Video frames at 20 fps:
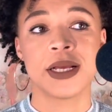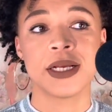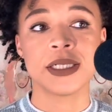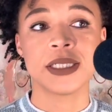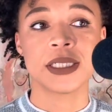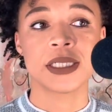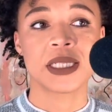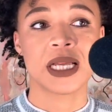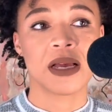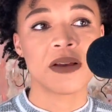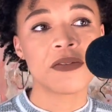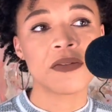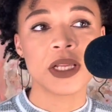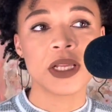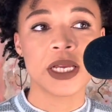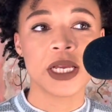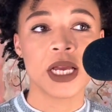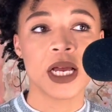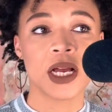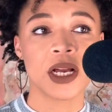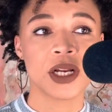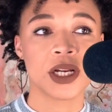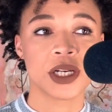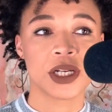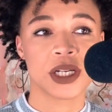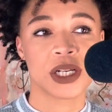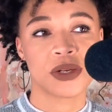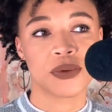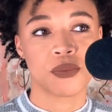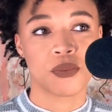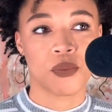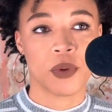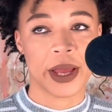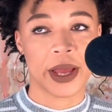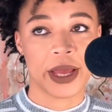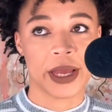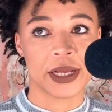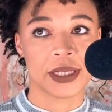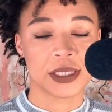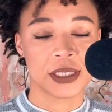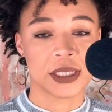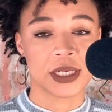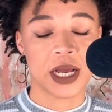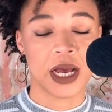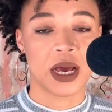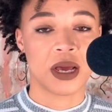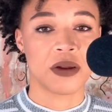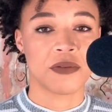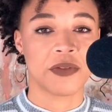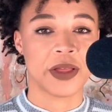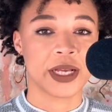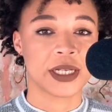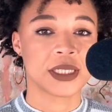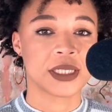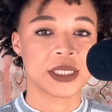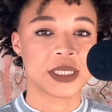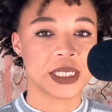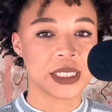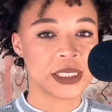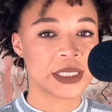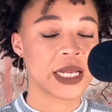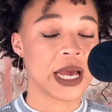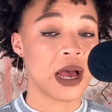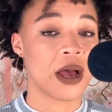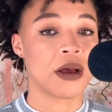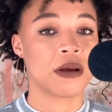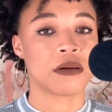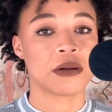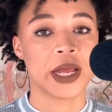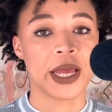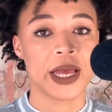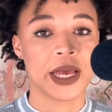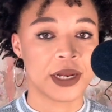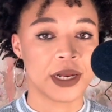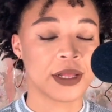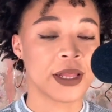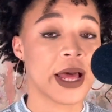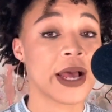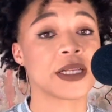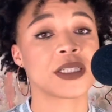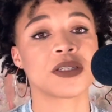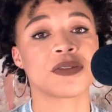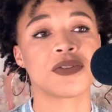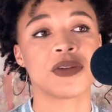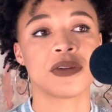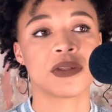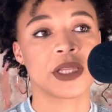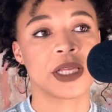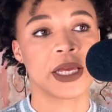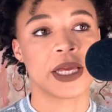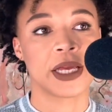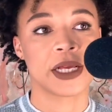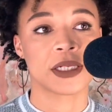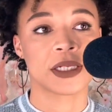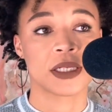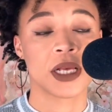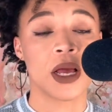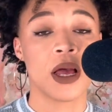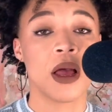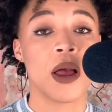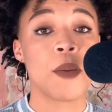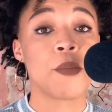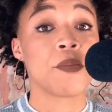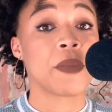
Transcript: it's definitely a good way to kind of like sit down, analyze a few things,